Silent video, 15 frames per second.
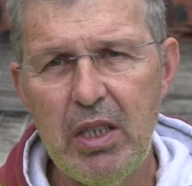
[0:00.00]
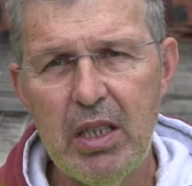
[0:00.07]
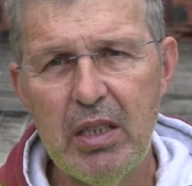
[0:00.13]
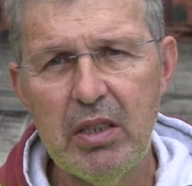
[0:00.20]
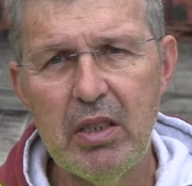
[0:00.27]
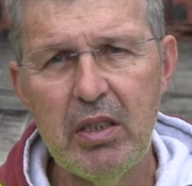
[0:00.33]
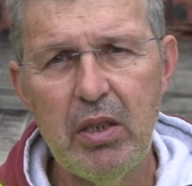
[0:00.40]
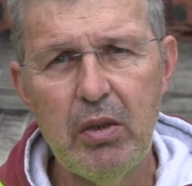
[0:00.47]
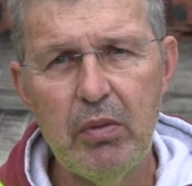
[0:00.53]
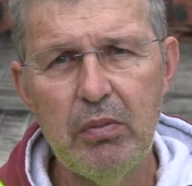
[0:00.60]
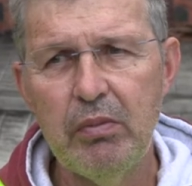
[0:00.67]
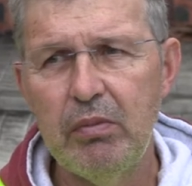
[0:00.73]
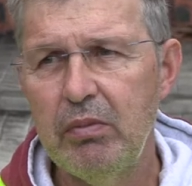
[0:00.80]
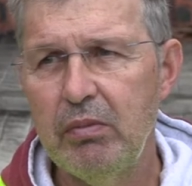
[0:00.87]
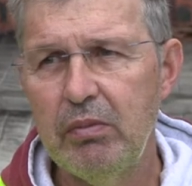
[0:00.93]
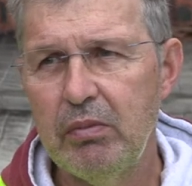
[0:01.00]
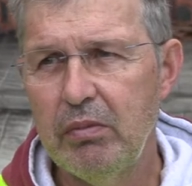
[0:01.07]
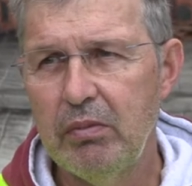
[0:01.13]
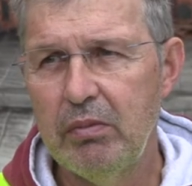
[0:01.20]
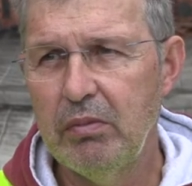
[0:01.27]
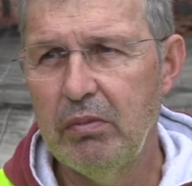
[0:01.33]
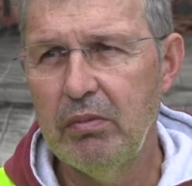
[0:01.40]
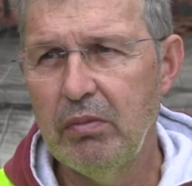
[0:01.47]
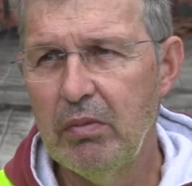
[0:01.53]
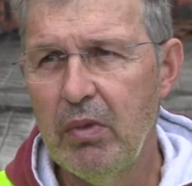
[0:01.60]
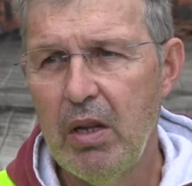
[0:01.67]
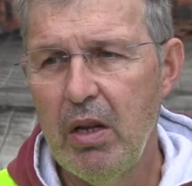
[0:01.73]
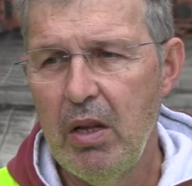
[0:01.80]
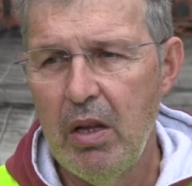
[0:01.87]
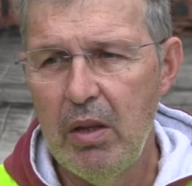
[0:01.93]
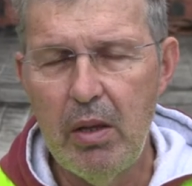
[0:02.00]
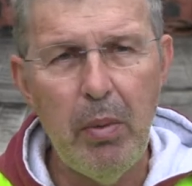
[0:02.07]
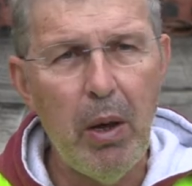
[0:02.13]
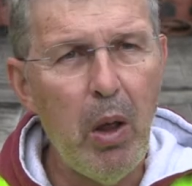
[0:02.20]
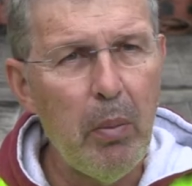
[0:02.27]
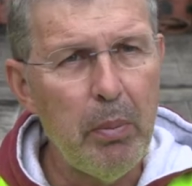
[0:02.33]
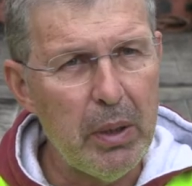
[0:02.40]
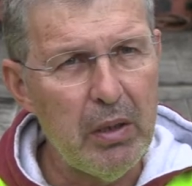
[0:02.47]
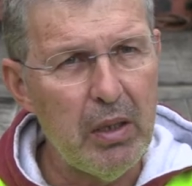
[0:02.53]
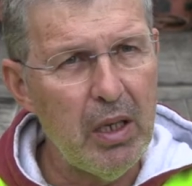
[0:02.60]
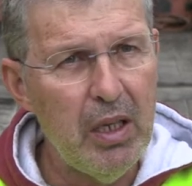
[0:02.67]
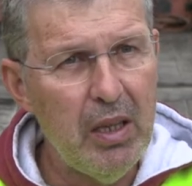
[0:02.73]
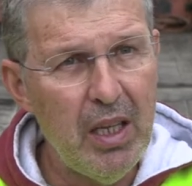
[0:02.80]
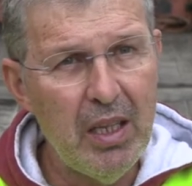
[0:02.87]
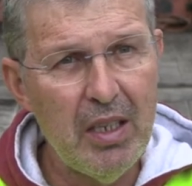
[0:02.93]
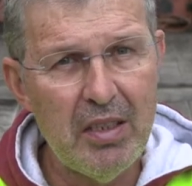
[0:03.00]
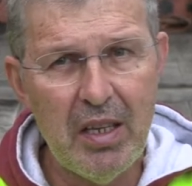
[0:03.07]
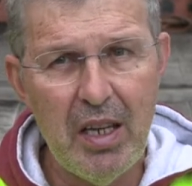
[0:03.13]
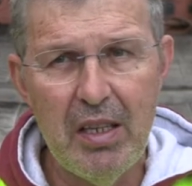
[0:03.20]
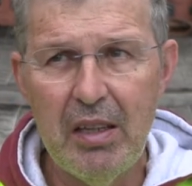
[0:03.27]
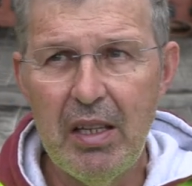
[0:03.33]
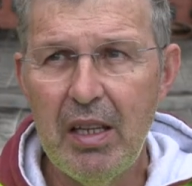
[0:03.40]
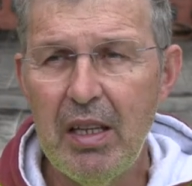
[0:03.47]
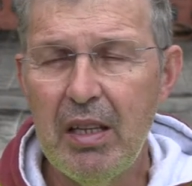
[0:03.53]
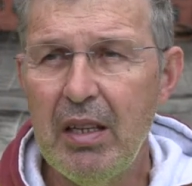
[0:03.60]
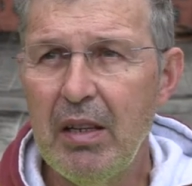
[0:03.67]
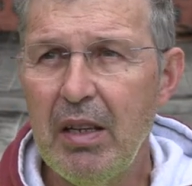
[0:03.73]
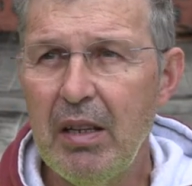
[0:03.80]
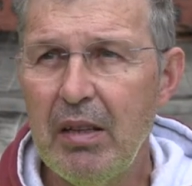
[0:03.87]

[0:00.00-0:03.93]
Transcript: just uh, developing in the in the